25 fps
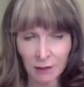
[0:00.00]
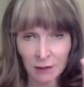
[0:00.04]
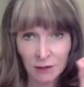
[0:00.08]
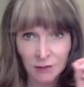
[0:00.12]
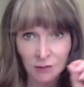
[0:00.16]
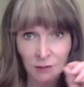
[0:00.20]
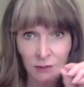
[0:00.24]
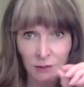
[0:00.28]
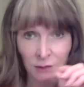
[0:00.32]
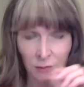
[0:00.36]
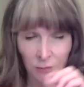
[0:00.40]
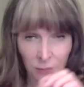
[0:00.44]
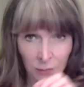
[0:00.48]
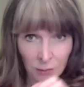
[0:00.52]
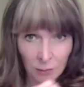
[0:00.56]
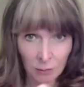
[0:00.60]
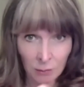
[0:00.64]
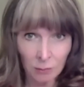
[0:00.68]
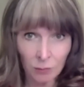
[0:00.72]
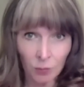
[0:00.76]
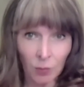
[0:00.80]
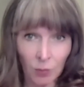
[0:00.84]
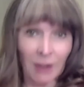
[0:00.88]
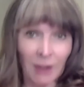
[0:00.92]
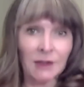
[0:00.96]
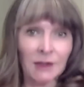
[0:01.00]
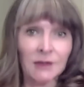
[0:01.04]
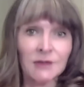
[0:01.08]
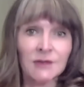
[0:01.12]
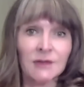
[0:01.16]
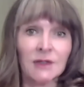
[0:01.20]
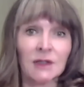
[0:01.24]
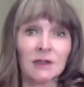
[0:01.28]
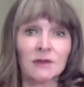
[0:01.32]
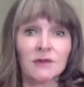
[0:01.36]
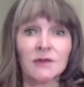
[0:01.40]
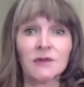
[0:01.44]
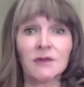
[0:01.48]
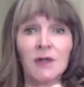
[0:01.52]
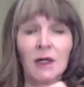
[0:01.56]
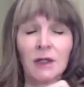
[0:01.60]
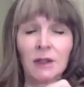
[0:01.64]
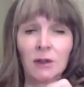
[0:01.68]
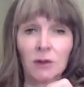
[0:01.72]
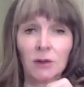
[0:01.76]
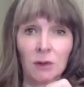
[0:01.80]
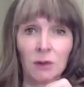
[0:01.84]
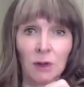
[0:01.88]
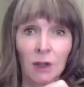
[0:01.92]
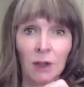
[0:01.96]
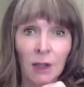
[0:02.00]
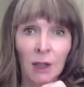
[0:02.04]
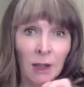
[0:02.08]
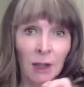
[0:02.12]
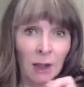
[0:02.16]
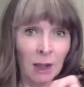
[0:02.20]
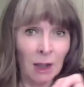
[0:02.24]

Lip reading: its waxing cycle